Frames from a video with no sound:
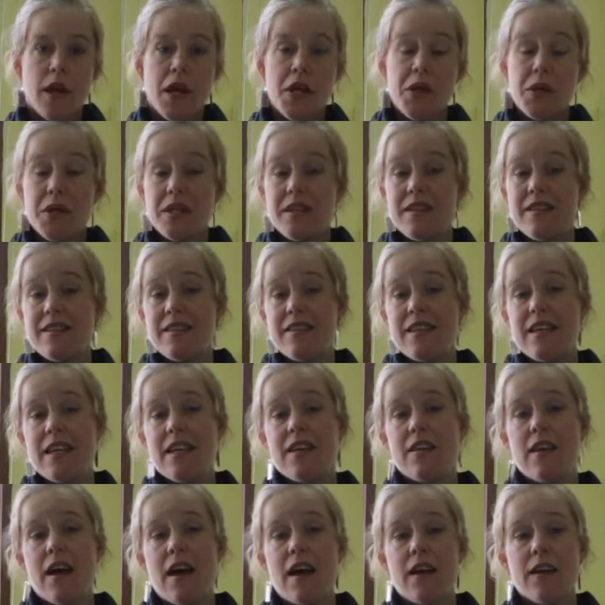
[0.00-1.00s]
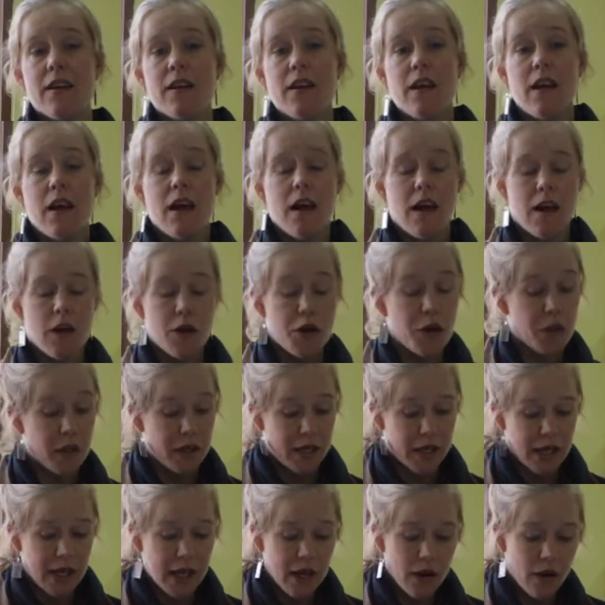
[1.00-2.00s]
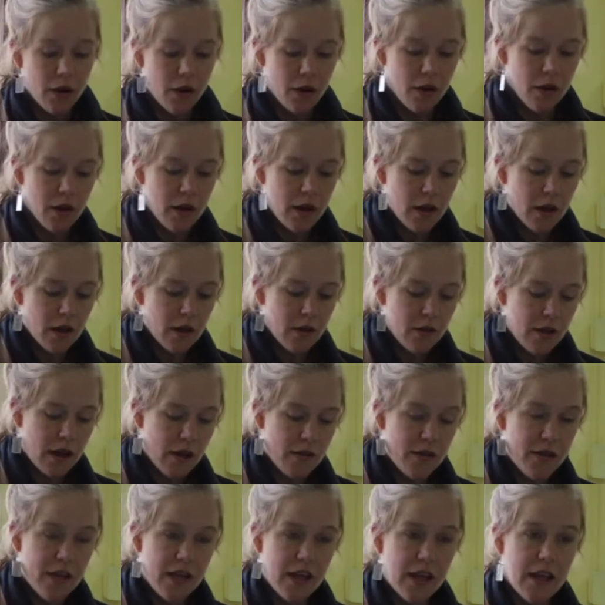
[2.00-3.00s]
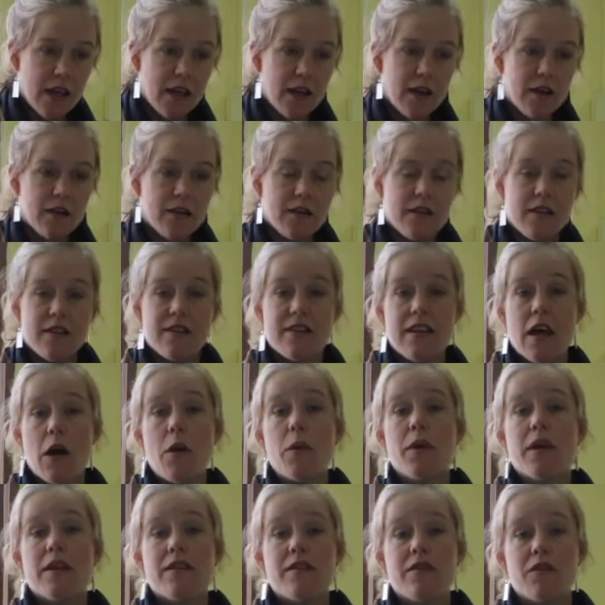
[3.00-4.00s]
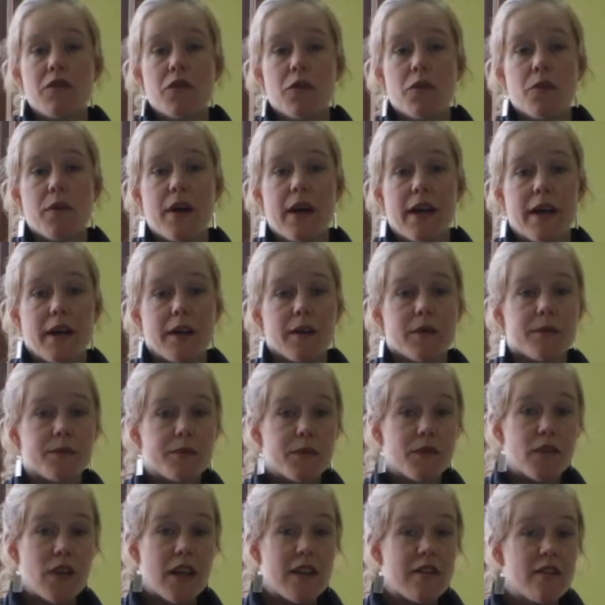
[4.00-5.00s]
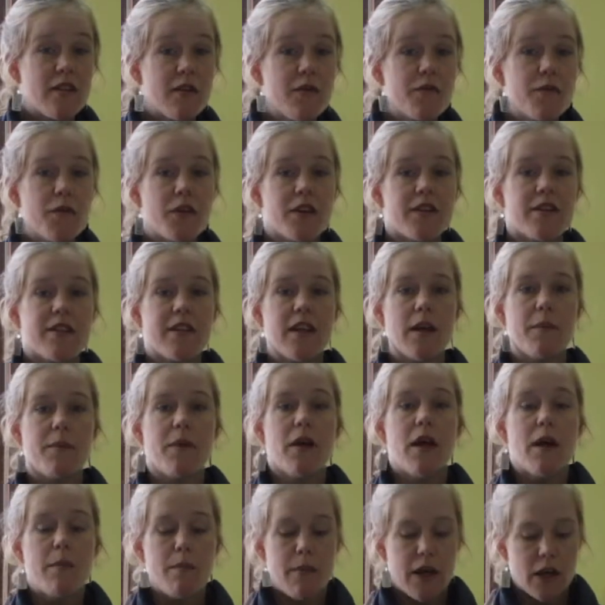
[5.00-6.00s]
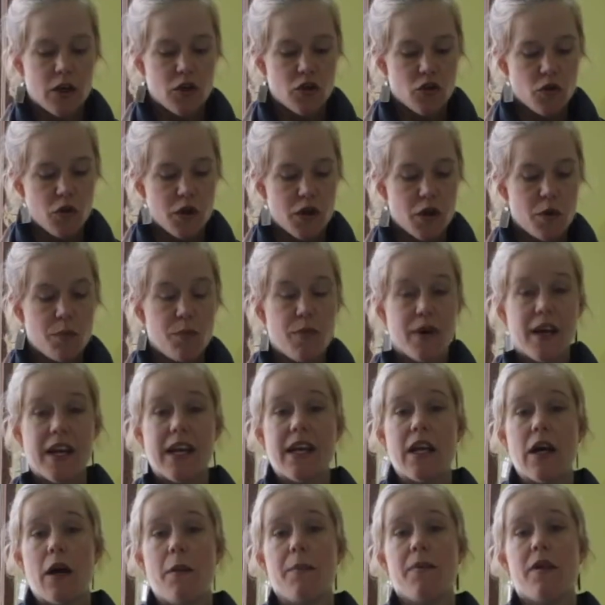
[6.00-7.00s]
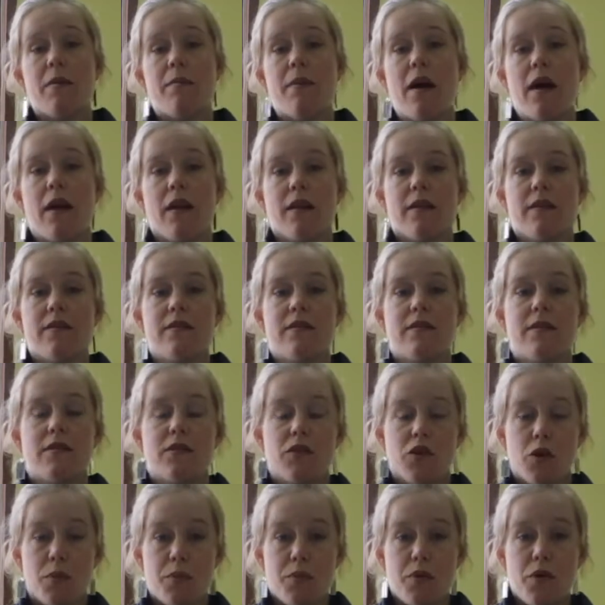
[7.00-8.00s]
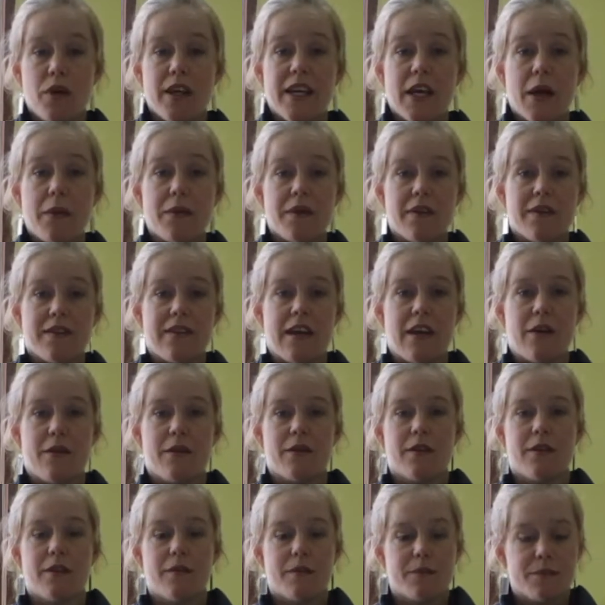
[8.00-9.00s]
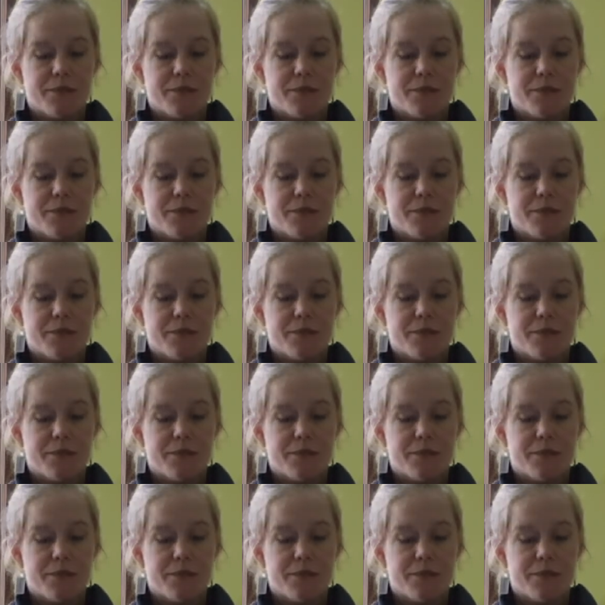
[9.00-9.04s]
You can see that, or you can hear that the sound gets to ring. So that's the first tip. Make sure you're bringing up the mallets, so you're pulling out the sound.